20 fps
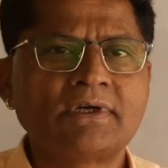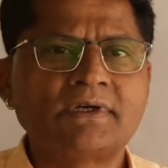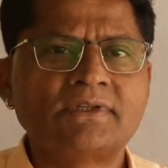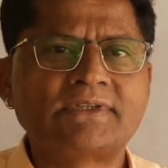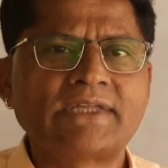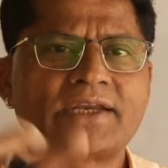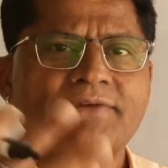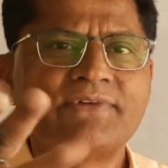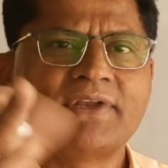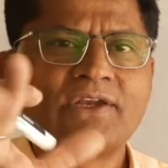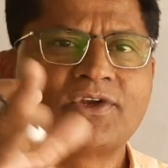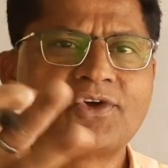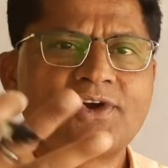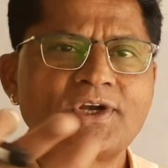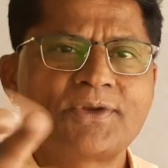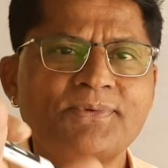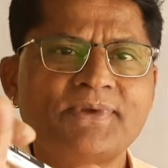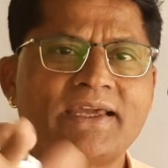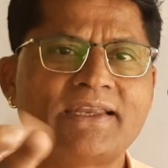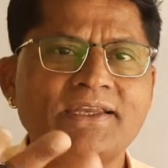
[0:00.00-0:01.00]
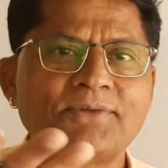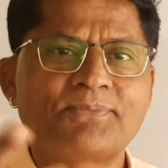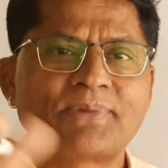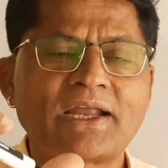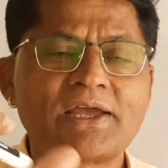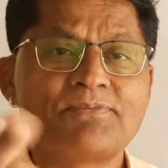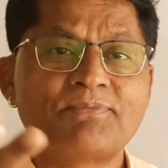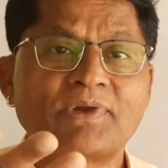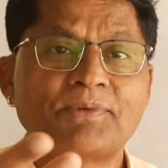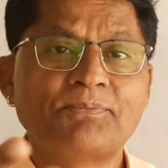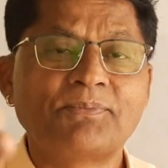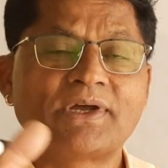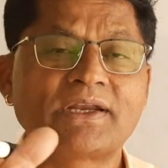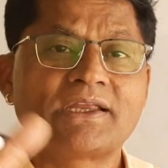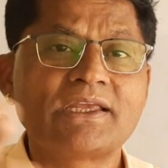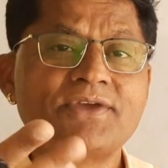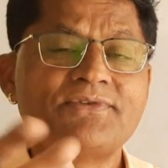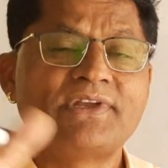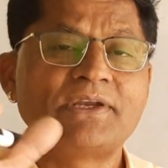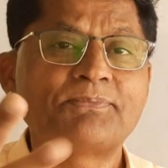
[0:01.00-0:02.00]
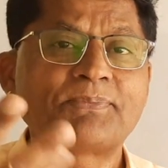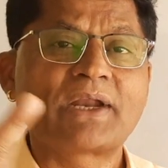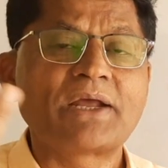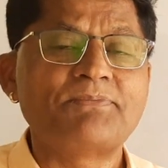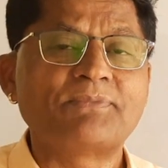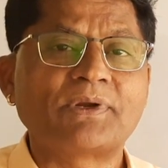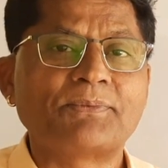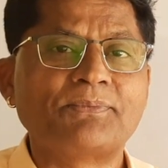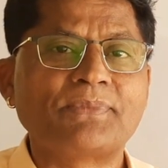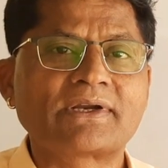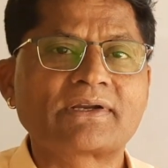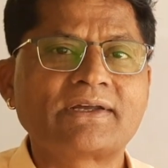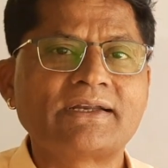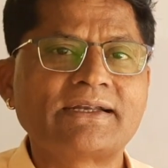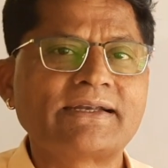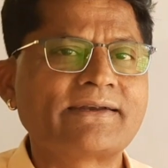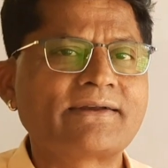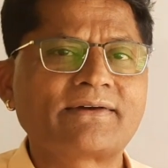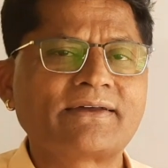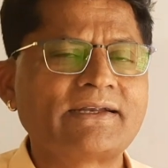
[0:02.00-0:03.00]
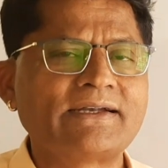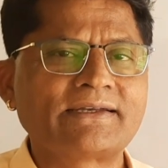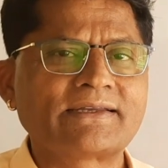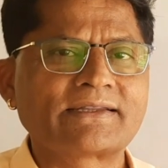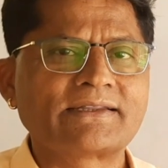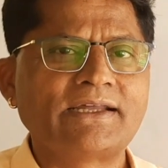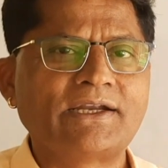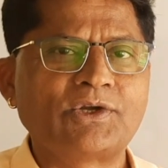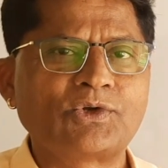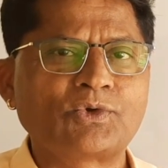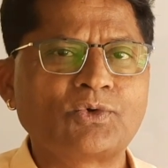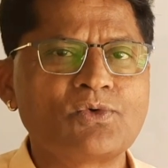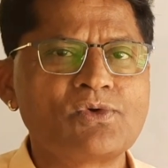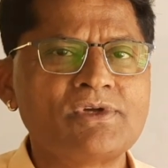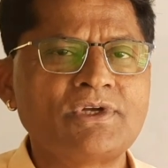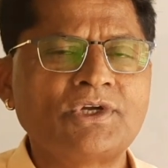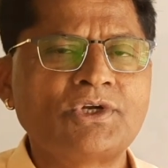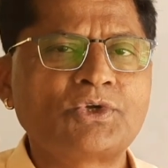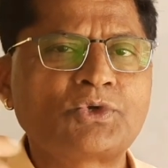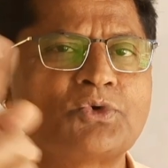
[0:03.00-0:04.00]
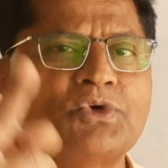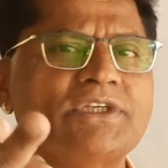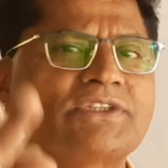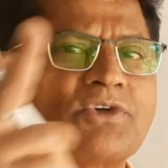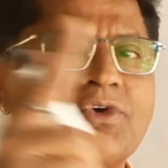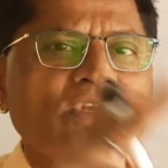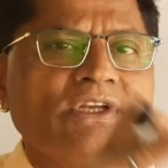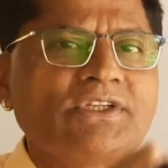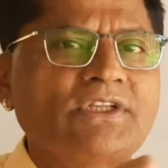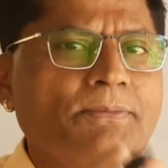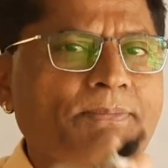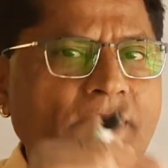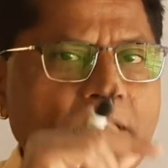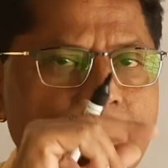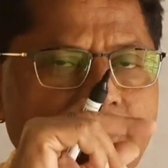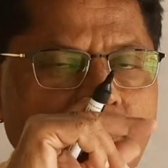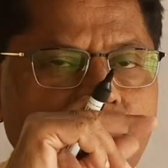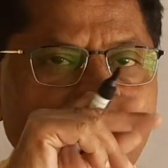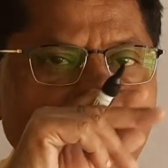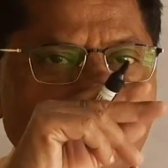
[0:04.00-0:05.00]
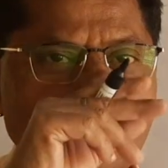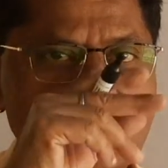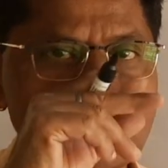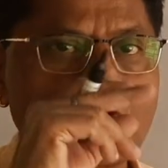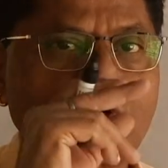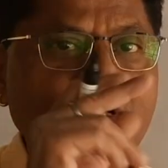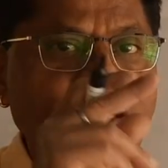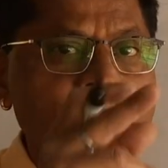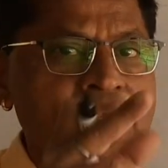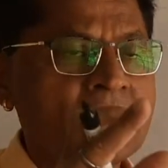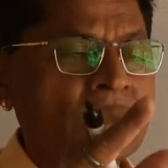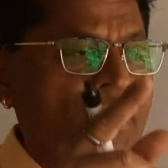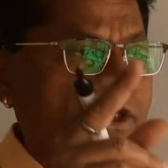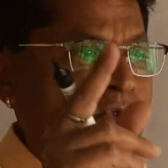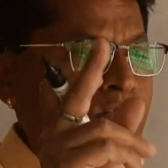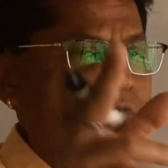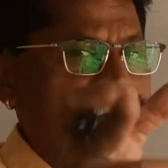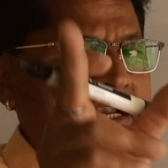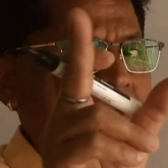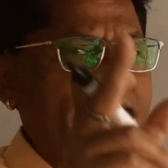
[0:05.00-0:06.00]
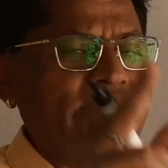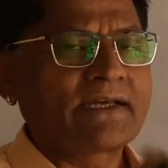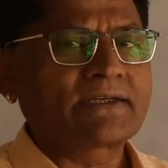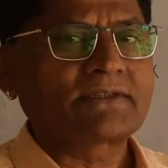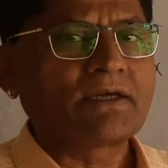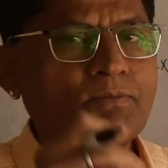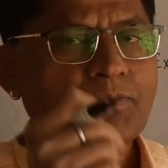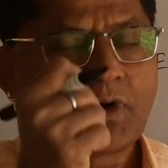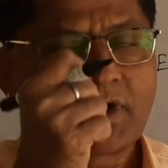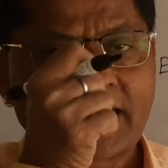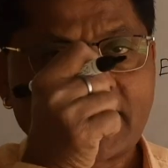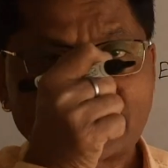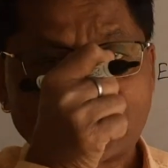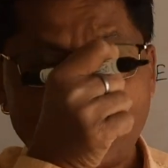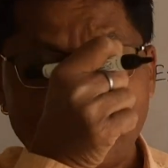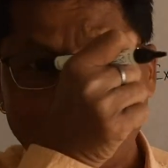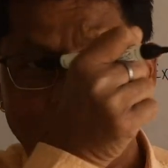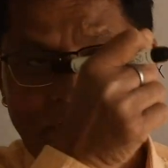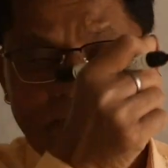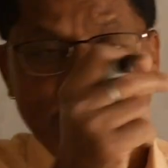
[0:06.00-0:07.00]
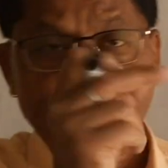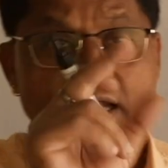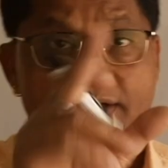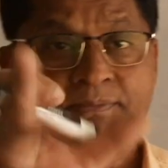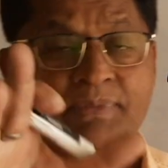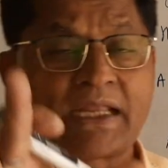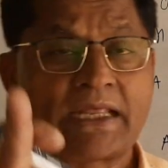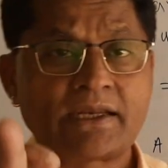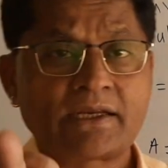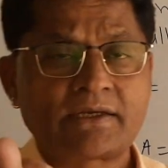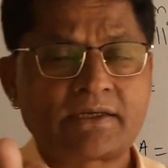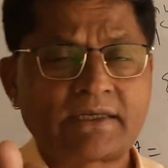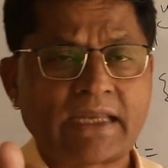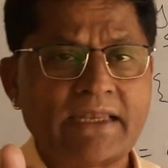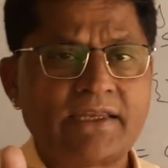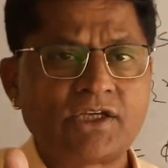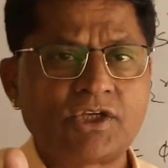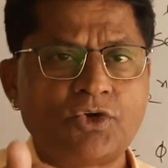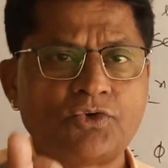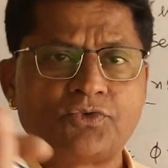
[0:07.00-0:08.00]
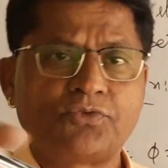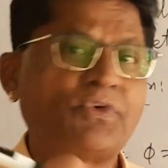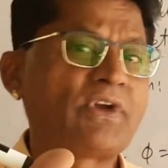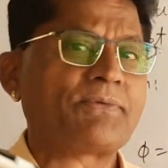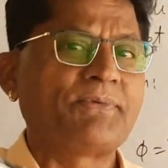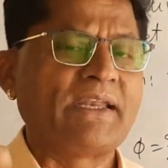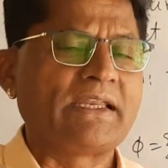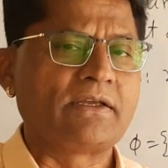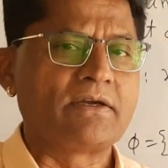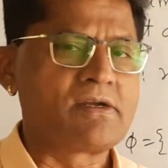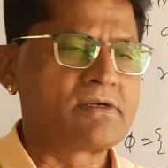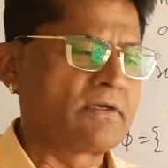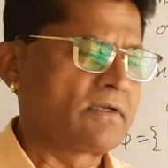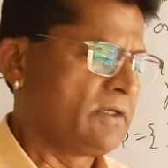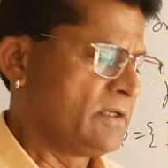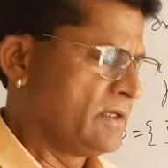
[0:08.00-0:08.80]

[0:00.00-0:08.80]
There will not be any prime number, even prime number greater than 2. 2 is only the prime number. Okay, you can take some more examples. I am telling you verbally.